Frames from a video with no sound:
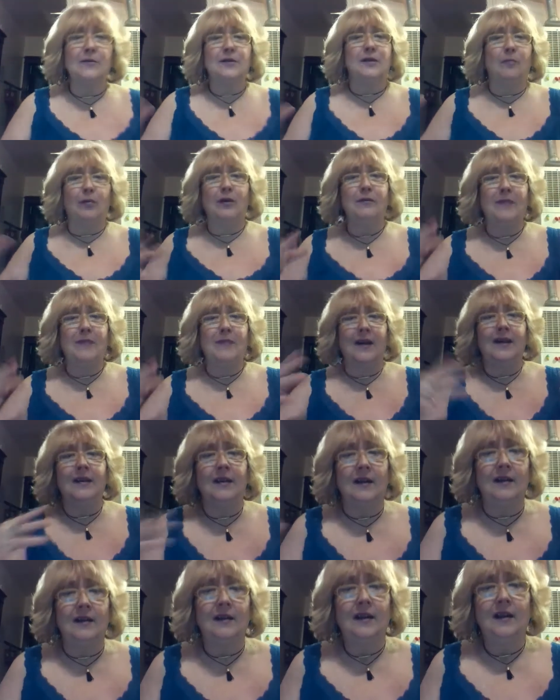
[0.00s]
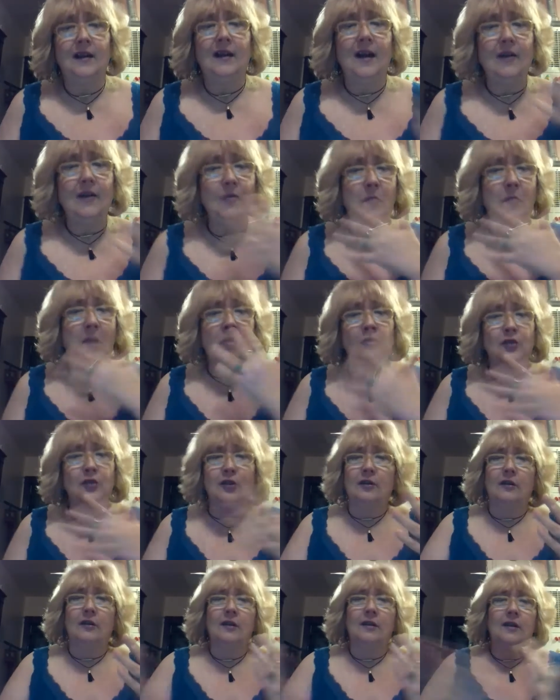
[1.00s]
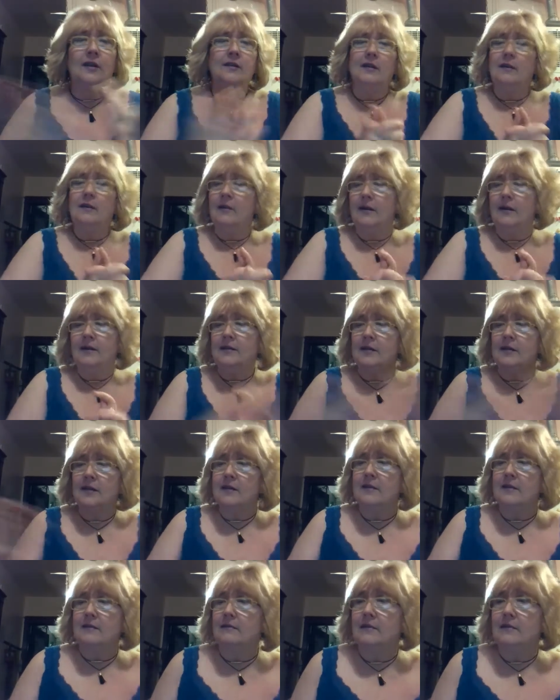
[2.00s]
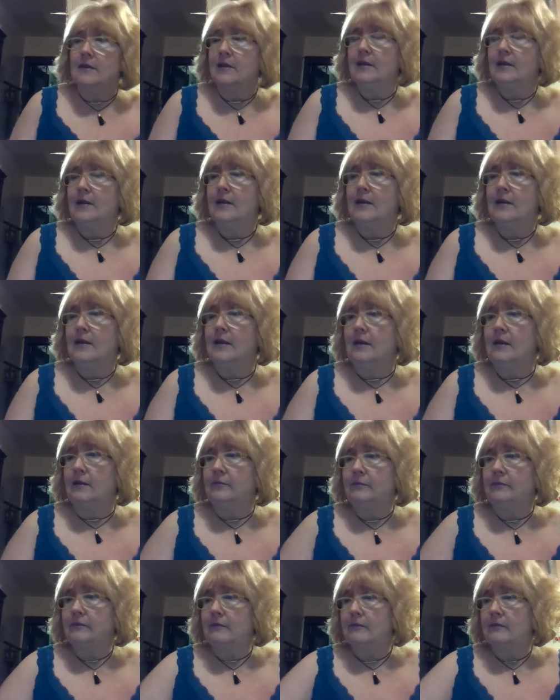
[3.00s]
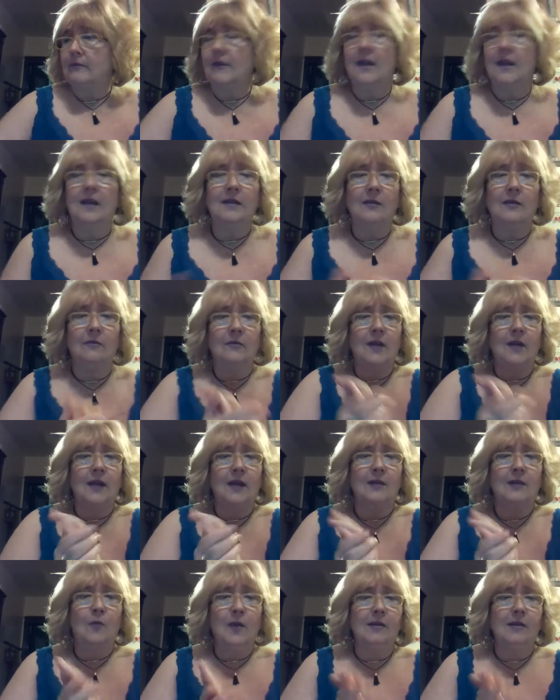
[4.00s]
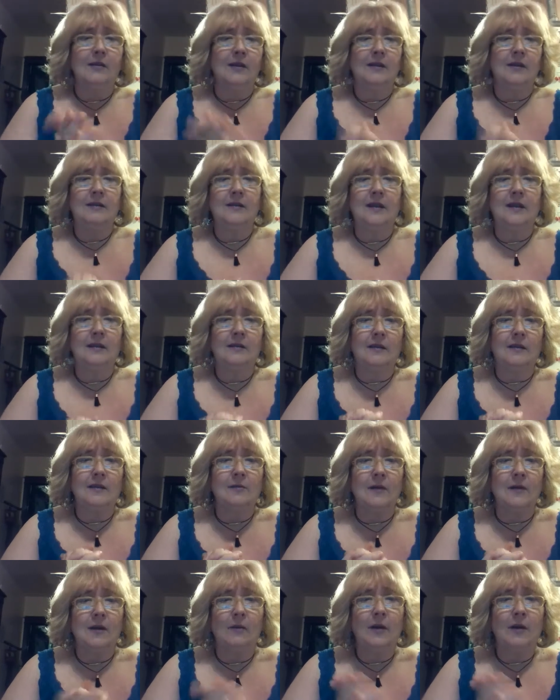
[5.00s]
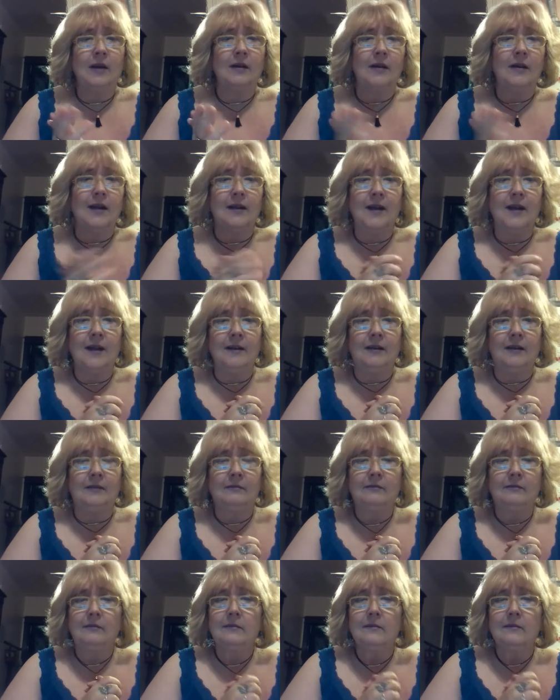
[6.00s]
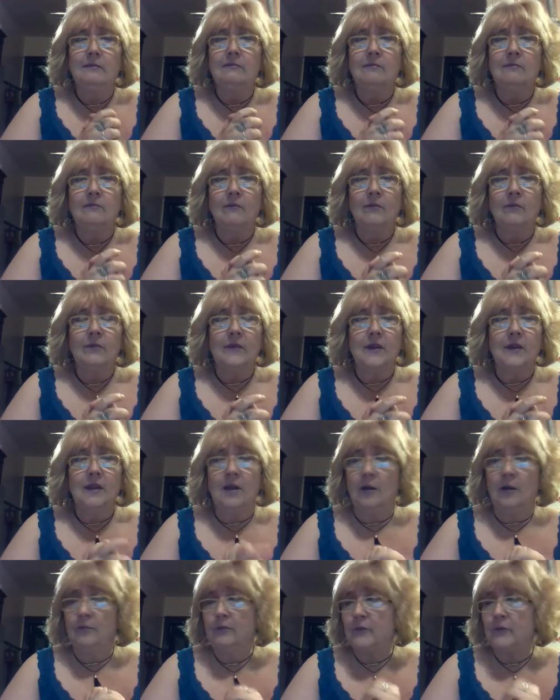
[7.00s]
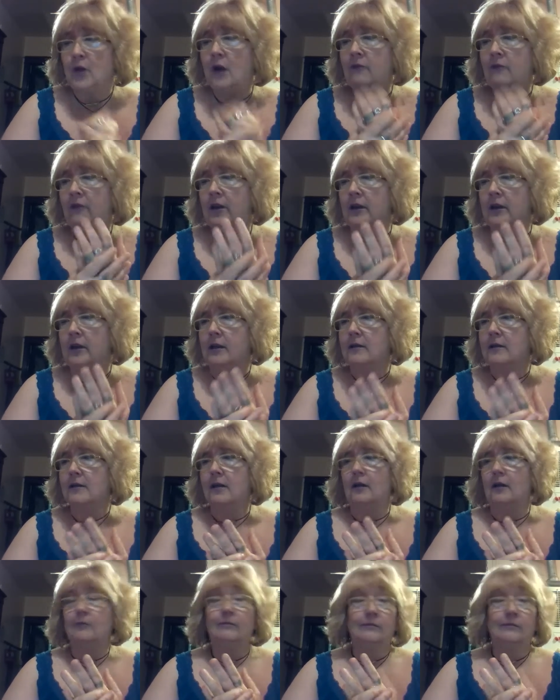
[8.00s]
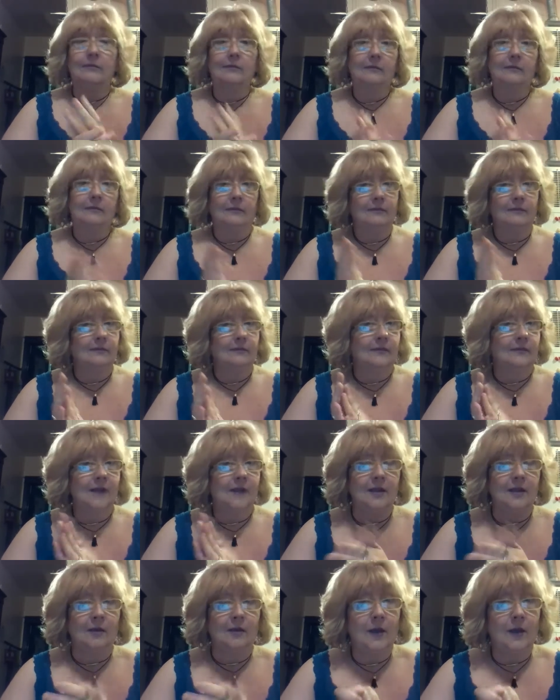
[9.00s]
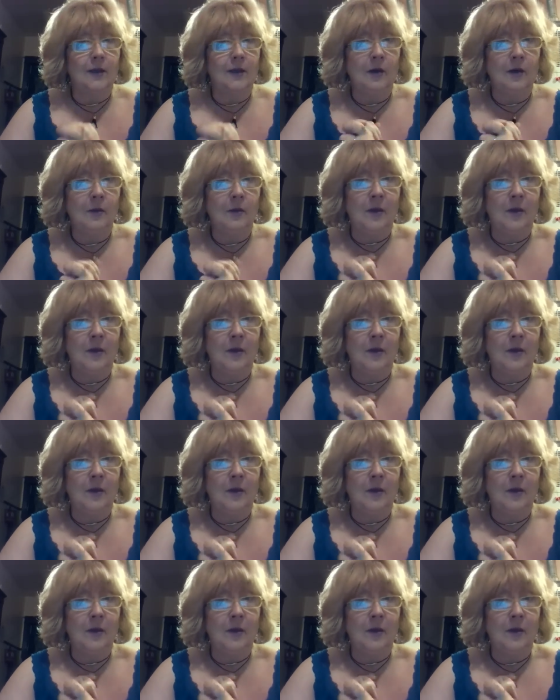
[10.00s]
putting my, I'm a partial. And, you know, I just, you know, I don't like wearing it. And then, because when I wear it, I kind of, you know, talk funny. So, I don't like wearing my